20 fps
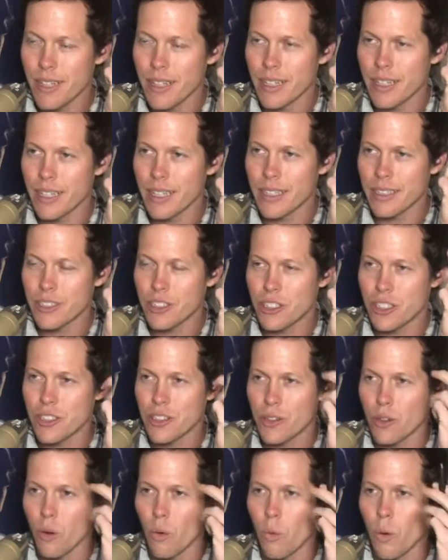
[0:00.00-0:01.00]
it's
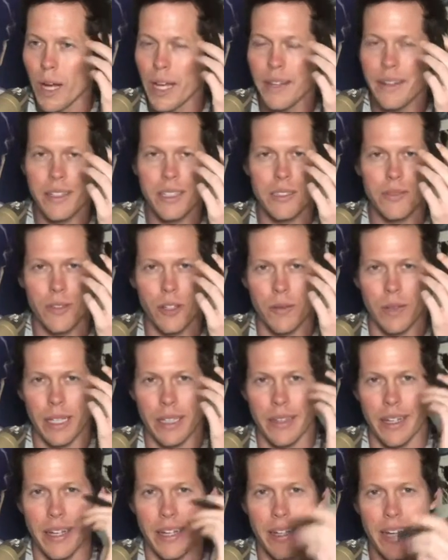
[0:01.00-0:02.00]
just the way that it's filmed, like
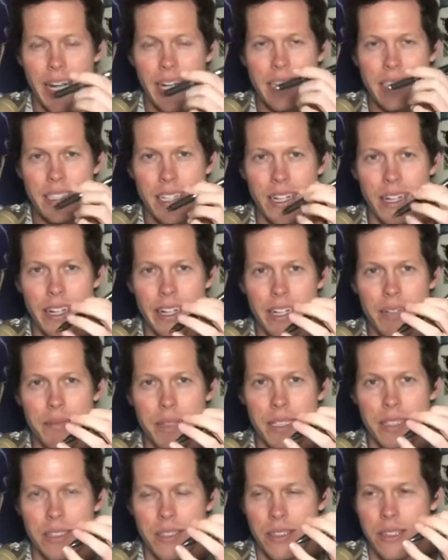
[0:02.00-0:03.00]
the nighttime.
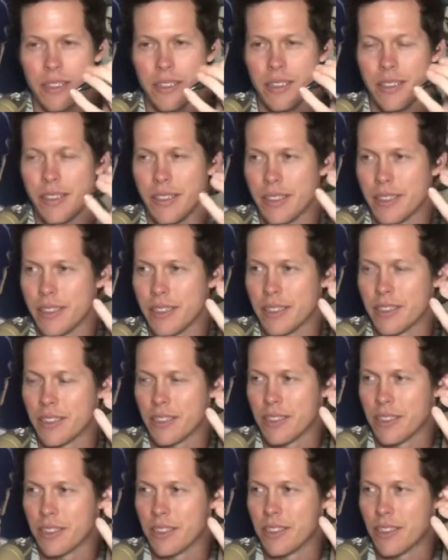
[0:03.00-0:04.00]
It's the
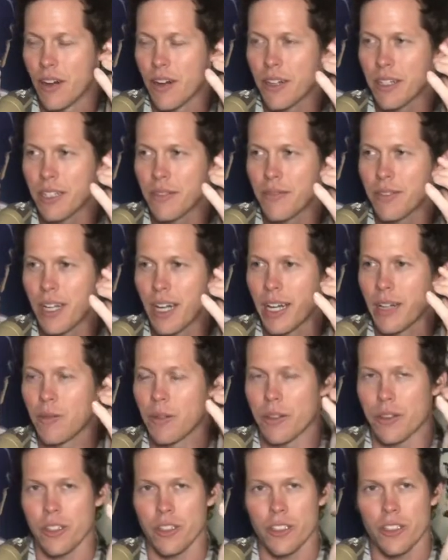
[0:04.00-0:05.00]
dark of night
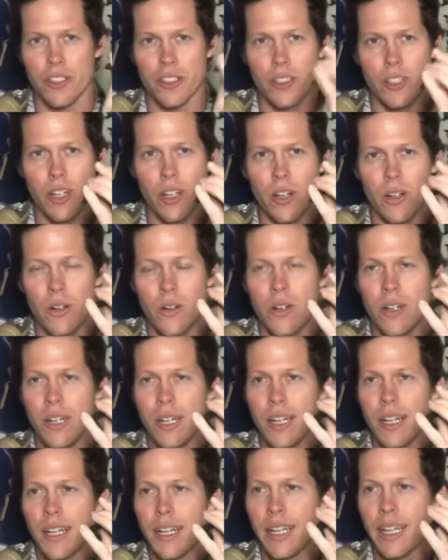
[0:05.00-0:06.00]
with the snow
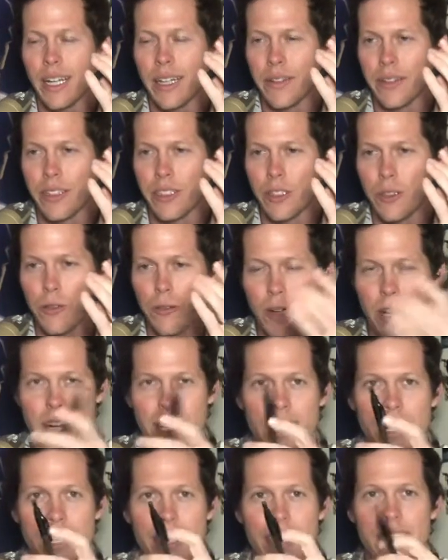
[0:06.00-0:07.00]
and the
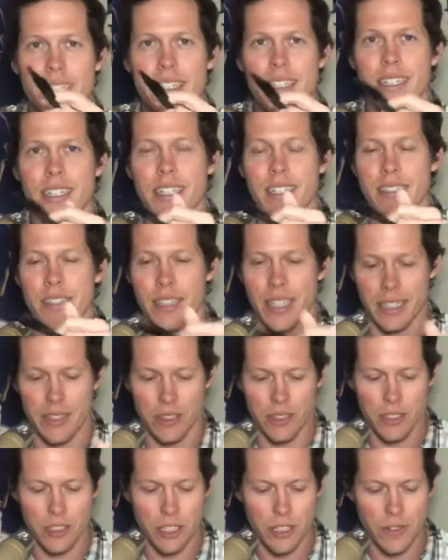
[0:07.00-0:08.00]
train, and like they're
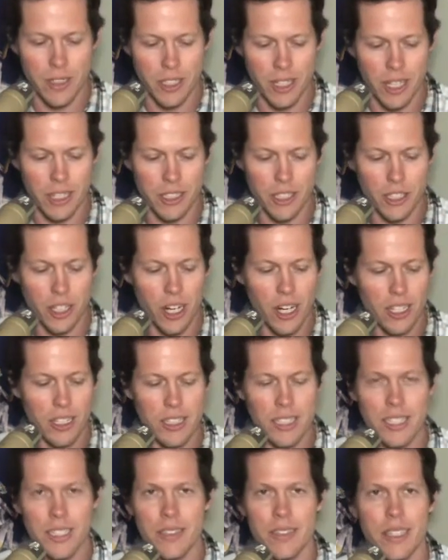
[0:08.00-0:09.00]
serving hot
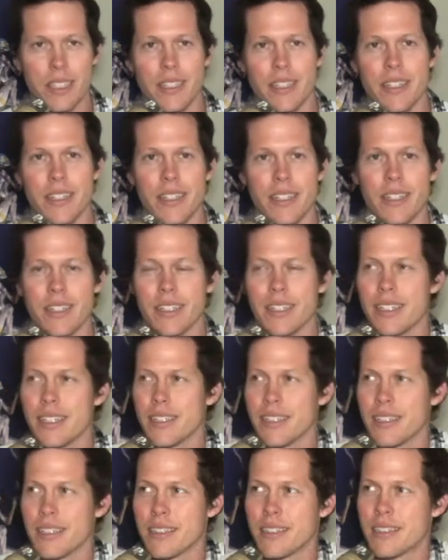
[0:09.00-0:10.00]
chocolate, and
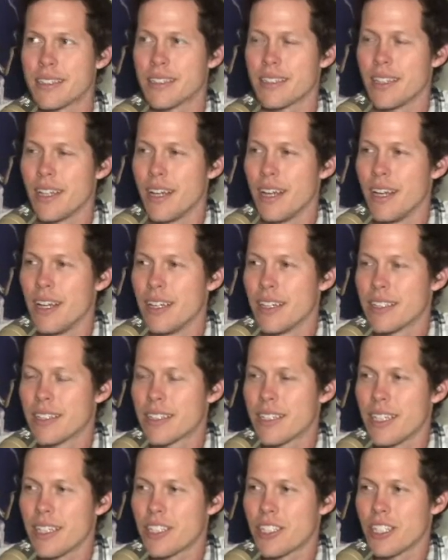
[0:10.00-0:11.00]
it's
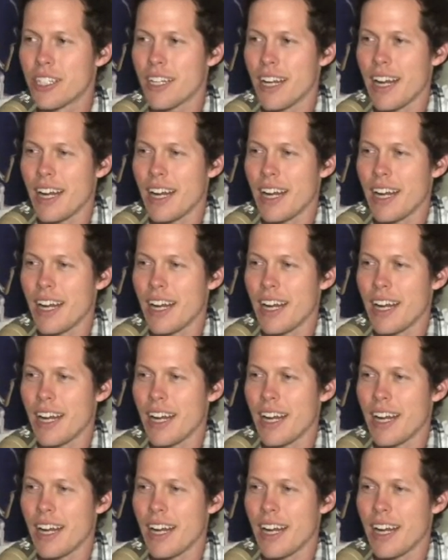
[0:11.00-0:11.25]
such an